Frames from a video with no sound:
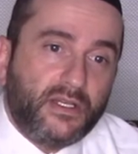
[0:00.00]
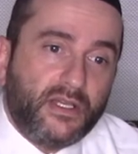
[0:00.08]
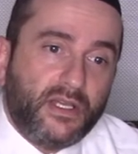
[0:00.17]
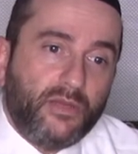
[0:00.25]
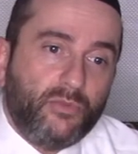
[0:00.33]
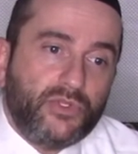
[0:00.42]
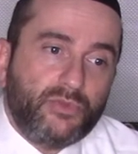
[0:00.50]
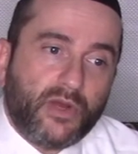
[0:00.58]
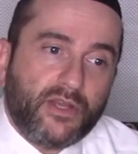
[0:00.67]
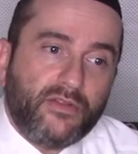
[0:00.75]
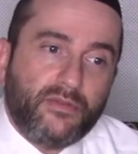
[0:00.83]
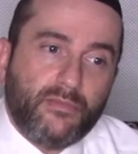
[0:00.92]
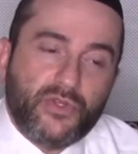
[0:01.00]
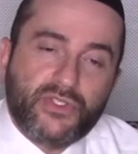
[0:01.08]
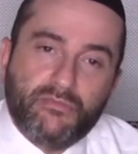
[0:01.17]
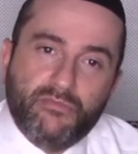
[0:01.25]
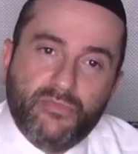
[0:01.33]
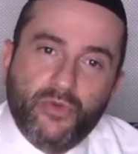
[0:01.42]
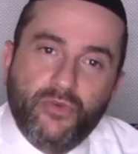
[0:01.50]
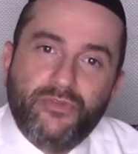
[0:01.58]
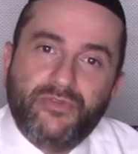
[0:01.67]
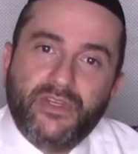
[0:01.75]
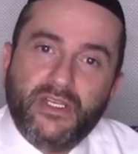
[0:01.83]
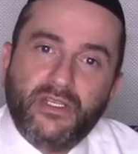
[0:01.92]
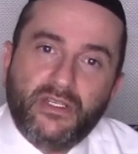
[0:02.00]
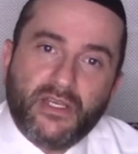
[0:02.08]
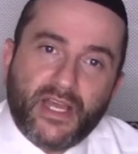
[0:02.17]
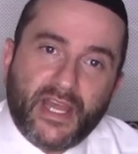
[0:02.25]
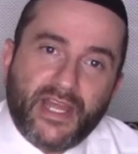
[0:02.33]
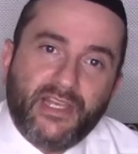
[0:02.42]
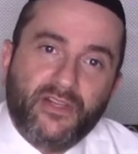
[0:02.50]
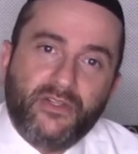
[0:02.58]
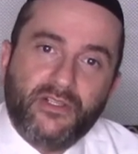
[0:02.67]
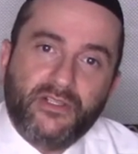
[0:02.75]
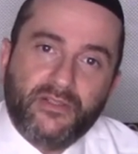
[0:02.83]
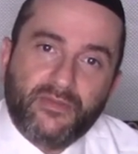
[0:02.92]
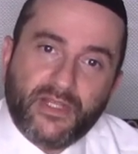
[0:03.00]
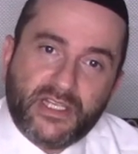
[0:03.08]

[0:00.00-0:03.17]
It was one of the most moving Elul